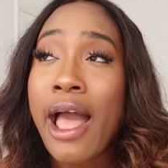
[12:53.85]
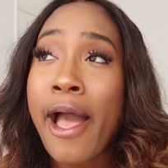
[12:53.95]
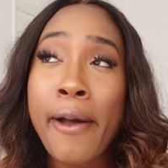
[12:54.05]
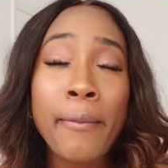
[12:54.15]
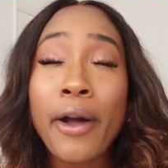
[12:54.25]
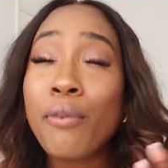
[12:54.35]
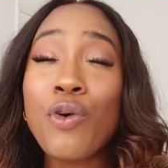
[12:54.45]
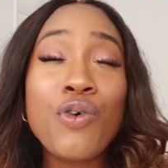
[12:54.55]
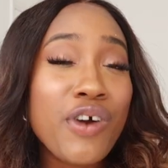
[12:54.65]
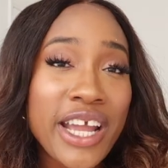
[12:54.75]
Um, I'm
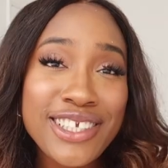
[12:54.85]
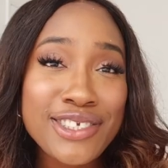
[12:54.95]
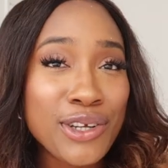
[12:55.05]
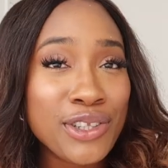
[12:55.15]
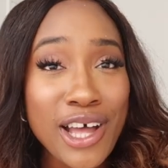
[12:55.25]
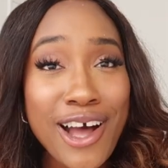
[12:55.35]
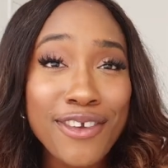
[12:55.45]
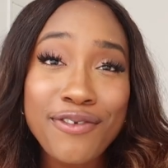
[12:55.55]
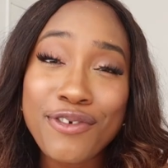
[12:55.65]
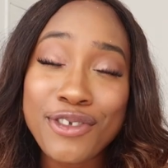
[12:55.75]
always on the
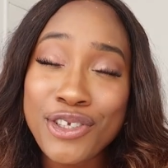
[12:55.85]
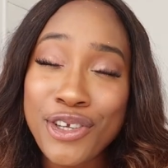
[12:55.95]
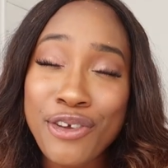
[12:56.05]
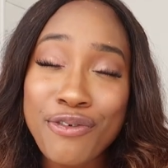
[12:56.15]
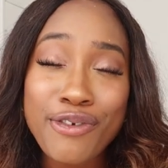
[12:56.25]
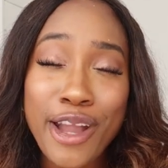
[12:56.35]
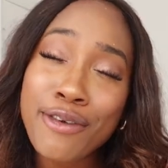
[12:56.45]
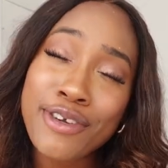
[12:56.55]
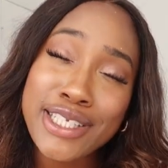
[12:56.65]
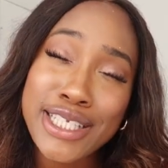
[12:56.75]
hunt for new
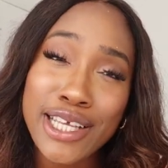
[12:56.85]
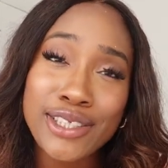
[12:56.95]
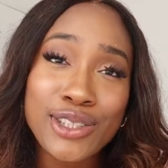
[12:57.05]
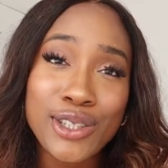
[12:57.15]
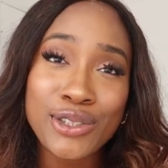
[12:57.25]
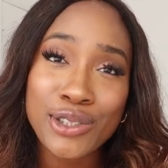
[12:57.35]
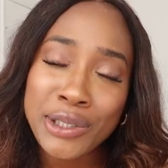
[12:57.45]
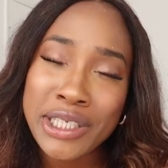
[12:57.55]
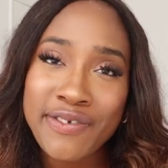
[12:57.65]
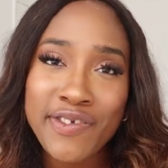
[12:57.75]
fragrances so
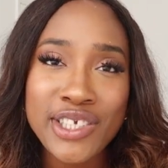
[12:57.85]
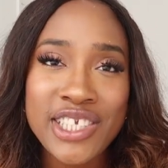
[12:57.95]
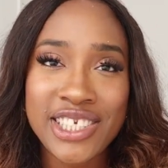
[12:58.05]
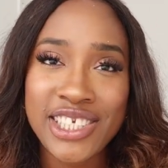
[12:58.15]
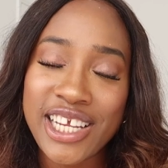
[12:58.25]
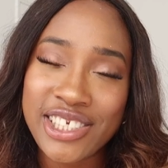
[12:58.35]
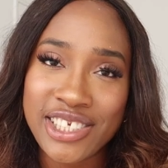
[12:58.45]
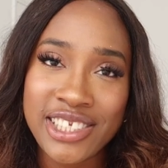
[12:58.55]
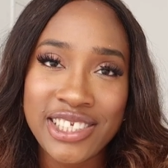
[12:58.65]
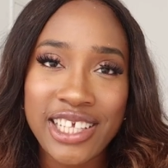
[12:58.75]
do leave your
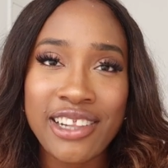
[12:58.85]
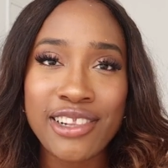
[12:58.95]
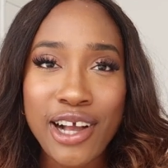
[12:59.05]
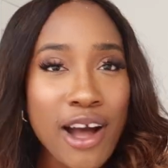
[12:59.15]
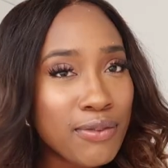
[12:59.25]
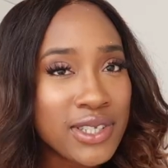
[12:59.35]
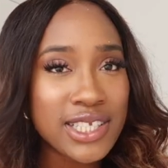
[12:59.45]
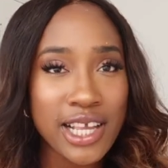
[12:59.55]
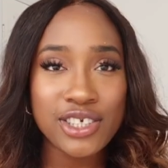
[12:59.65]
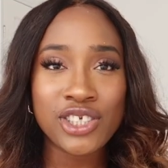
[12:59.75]
suggestions in the comment
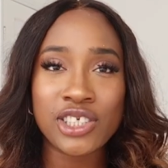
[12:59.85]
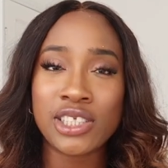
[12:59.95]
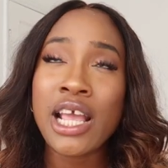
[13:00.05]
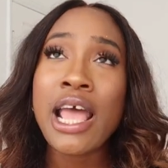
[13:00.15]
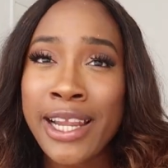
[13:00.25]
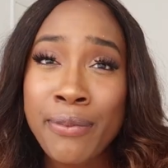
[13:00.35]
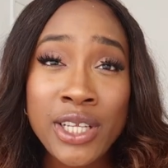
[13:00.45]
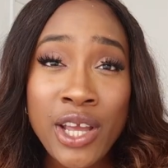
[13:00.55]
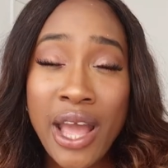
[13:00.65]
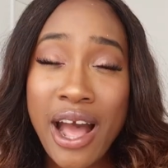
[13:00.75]
section. Let
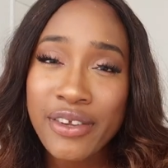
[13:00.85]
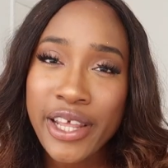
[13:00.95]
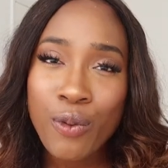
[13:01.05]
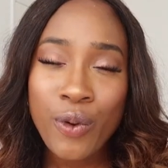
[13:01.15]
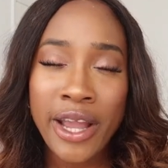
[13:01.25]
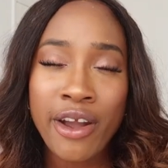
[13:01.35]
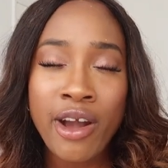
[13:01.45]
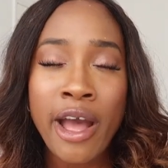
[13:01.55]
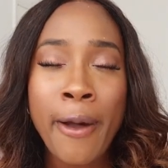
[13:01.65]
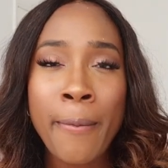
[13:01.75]
me know how they
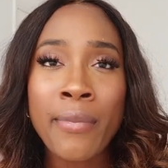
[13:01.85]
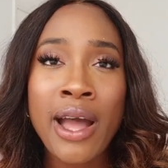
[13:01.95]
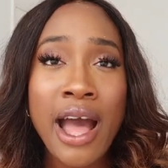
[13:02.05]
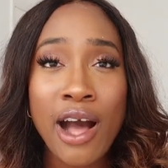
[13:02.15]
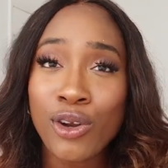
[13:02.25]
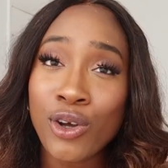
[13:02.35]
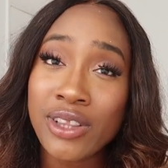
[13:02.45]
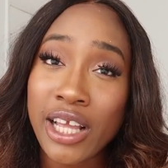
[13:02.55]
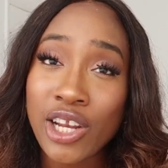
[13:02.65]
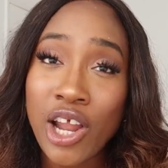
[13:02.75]
wear, um, how
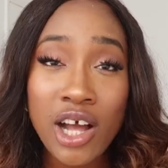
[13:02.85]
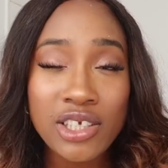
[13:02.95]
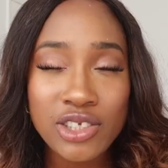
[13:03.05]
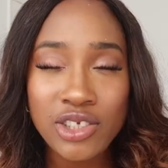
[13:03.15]
long they last